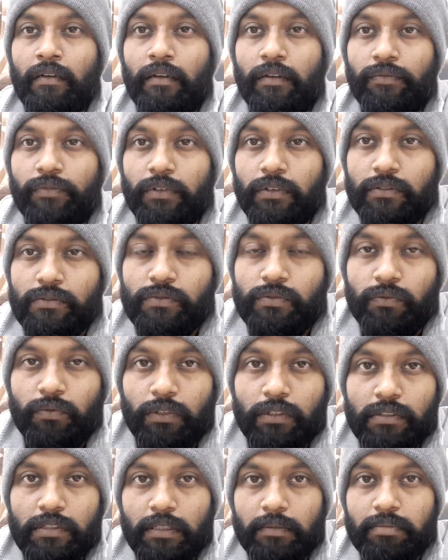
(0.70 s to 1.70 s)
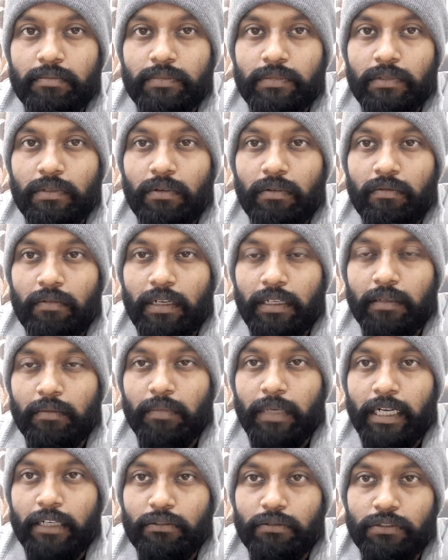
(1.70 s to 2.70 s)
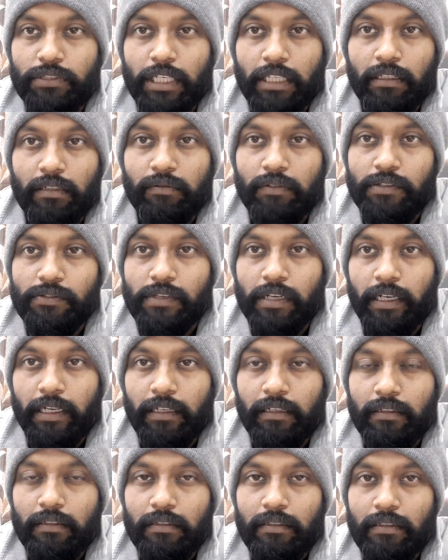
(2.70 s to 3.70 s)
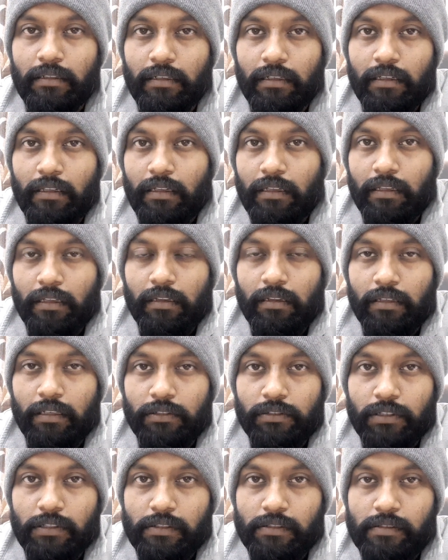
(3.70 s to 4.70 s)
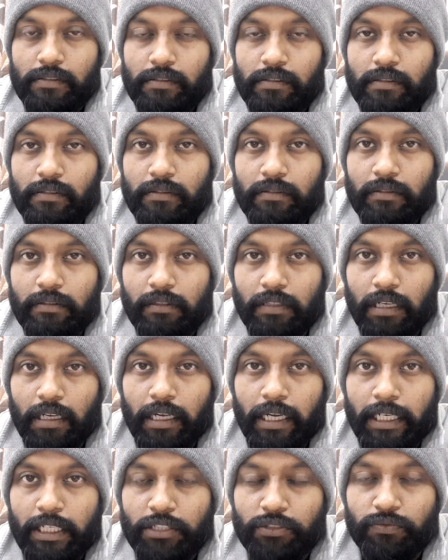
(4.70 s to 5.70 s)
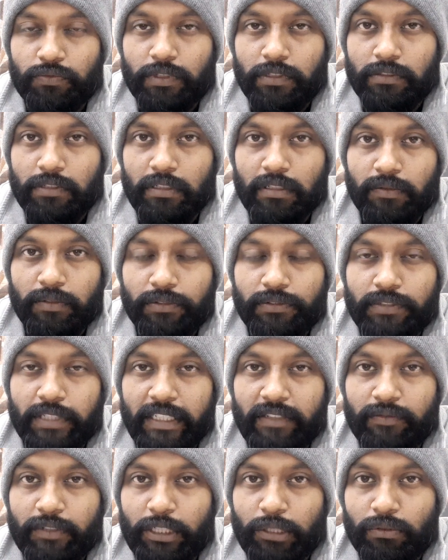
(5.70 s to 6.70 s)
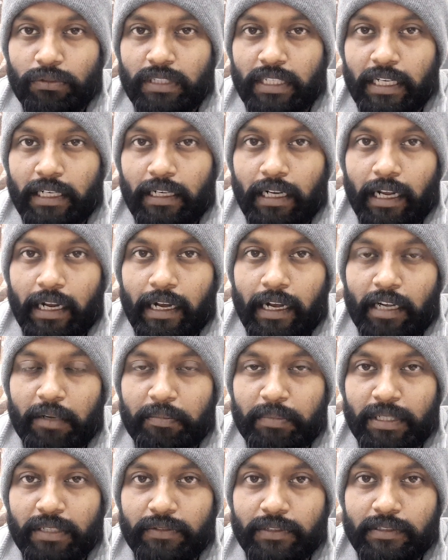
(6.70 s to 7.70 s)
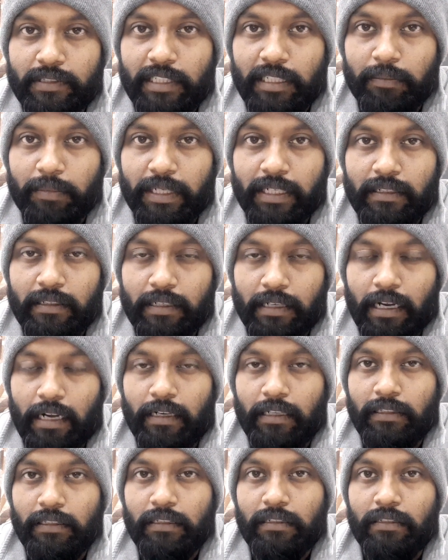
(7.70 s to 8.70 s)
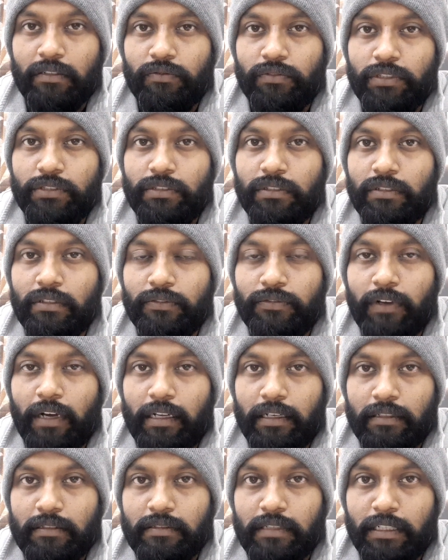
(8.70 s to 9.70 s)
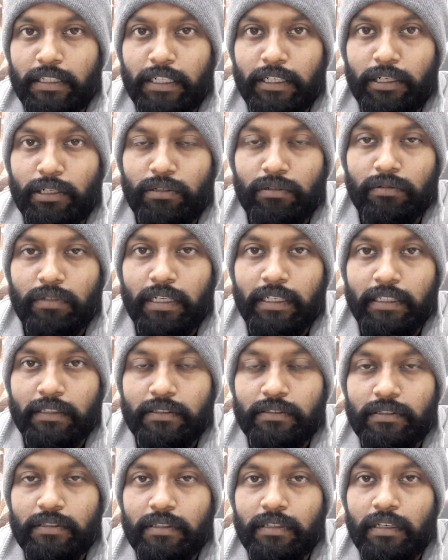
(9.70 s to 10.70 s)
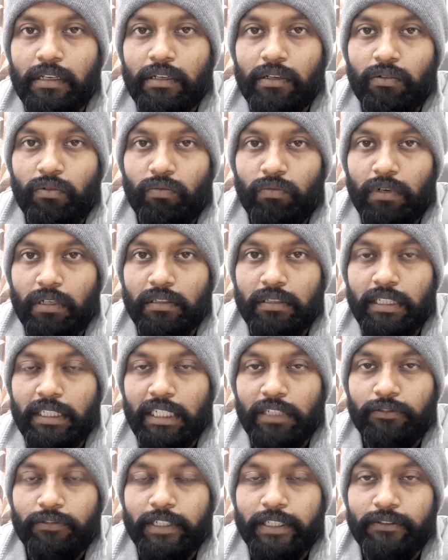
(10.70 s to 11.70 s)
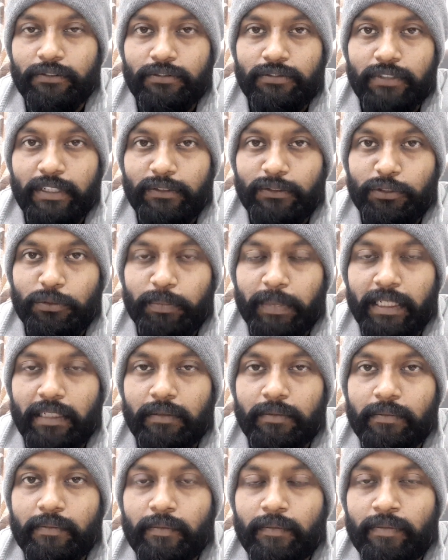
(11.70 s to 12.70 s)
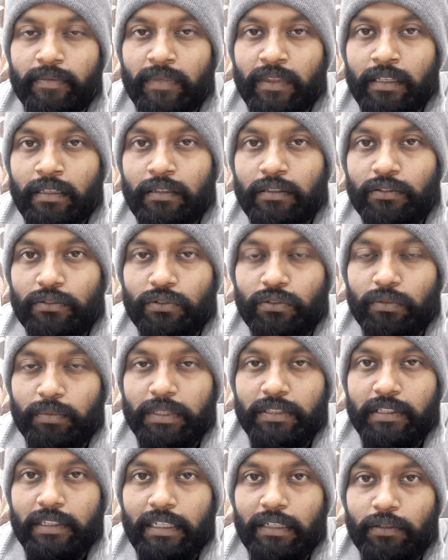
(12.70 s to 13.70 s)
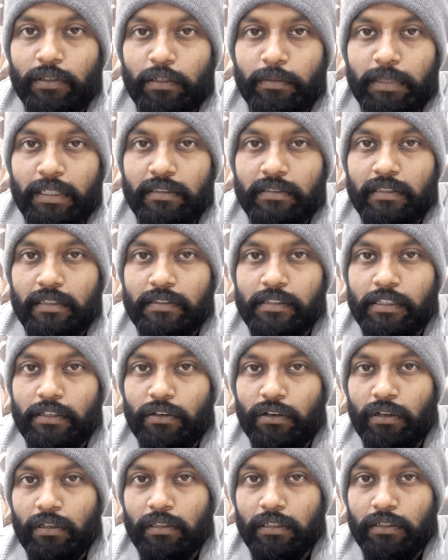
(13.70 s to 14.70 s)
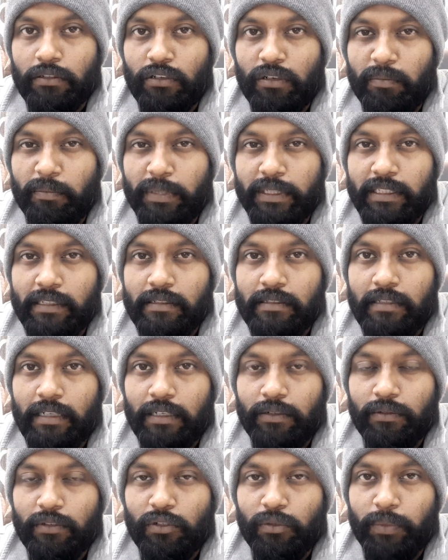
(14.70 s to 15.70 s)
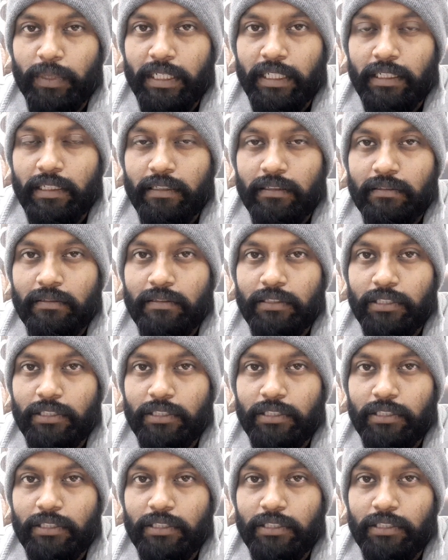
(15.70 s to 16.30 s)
Hey folks, what's up? Welcome back to the channel once again. This is the English version of the same video that I had previously made regarding the conversion of Rx100 into Rx135 5-speed. So basically we'll be discussing all the components that will be